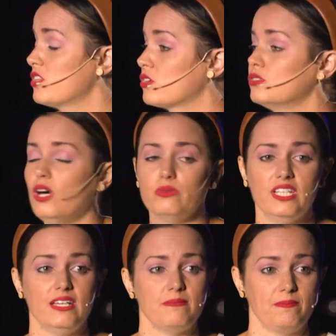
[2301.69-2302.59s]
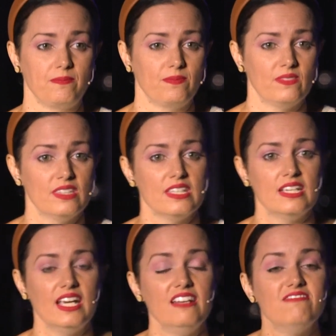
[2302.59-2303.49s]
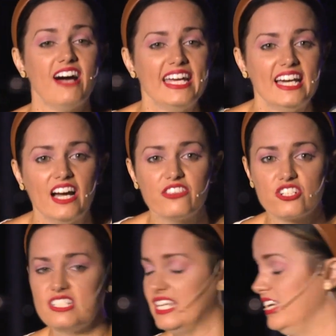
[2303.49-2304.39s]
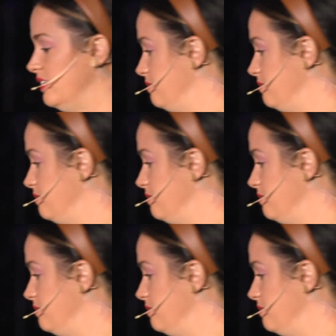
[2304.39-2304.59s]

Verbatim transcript: Maybe they're lonely. Invite others